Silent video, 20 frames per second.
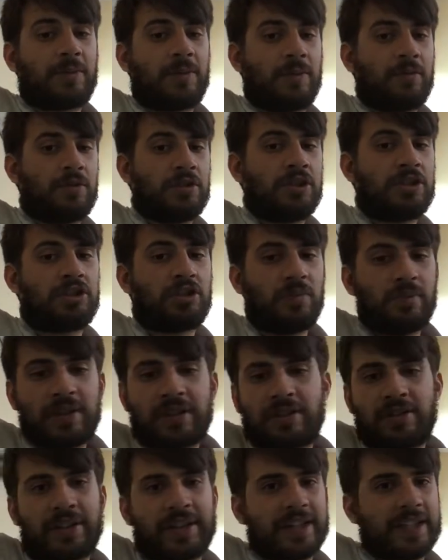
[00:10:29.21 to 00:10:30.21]
But what you shouldn't be
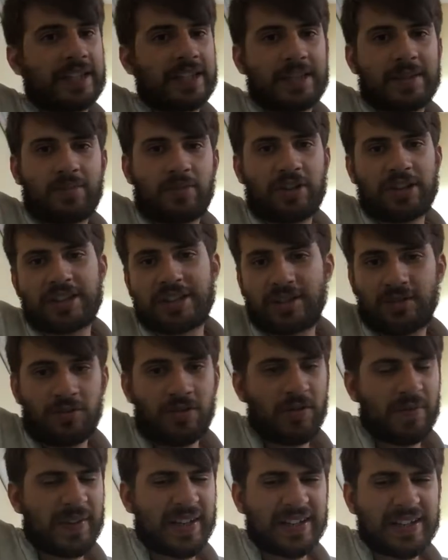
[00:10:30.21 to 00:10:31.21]
doing is expressing
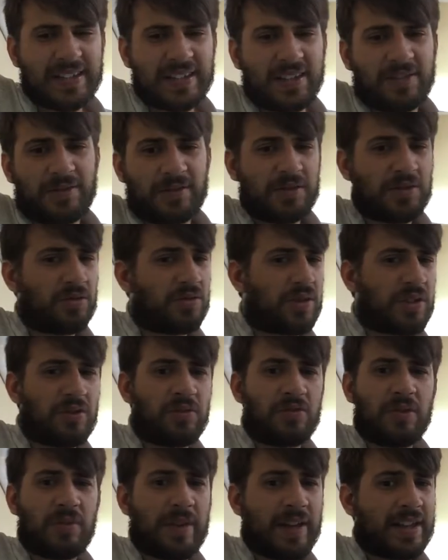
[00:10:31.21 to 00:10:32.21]
all of that stuff and talking
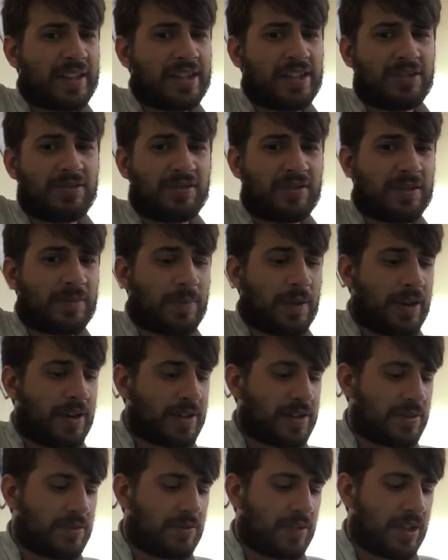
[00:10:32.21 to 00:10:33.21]
all about the children's
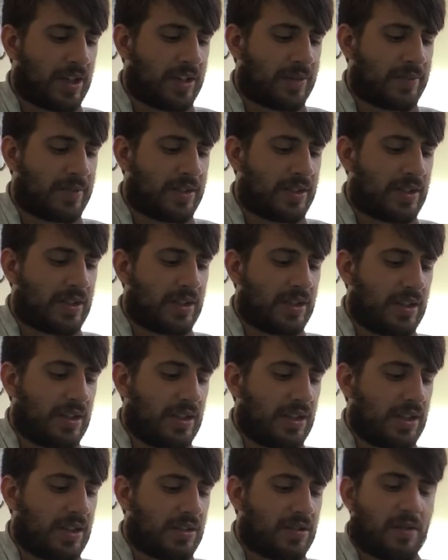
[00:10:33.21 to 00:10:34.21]
personal lives
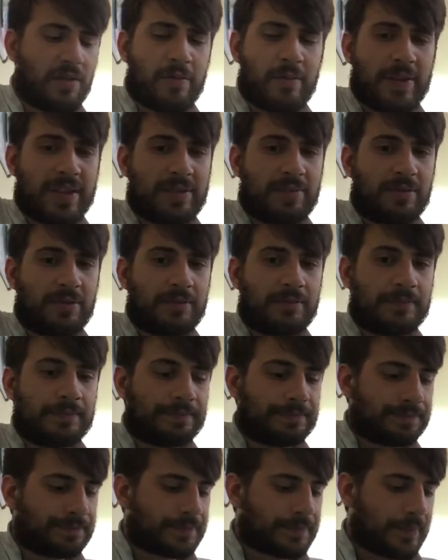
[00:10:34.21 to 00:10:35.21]
to other people.
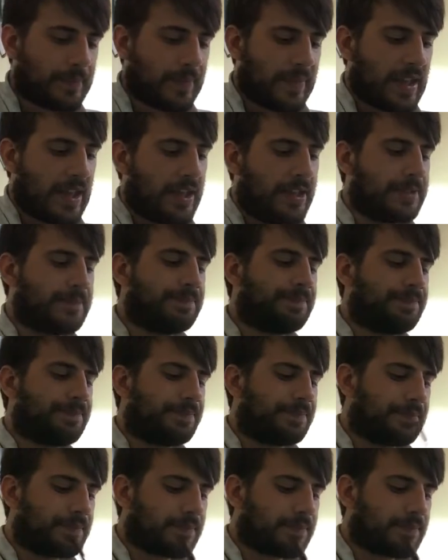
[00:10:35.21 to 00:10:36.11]
So